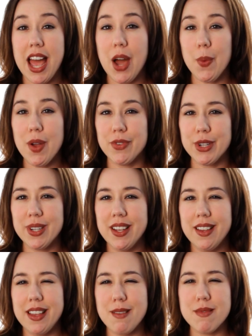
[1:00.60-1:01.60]
However,
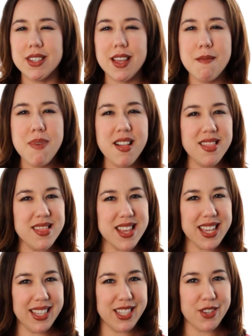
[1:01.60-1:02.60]
it was
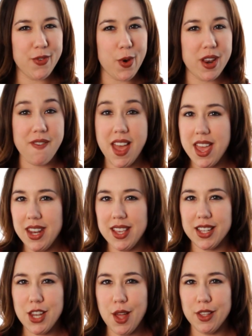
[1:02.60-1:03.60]
completely devoid of
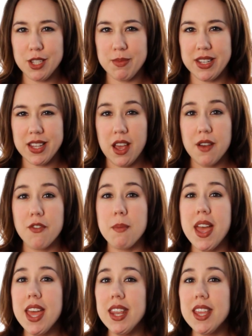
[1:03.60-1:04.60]
any acknowledgement
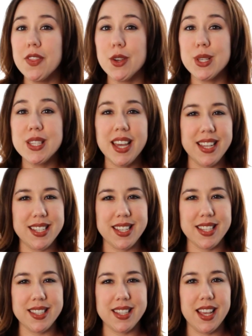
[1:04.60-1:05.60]
from any other
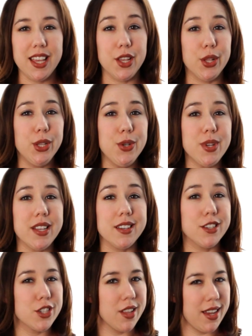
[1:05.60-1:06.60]
scientists, including
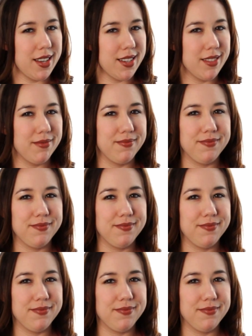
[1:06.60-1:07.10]
Schleiden.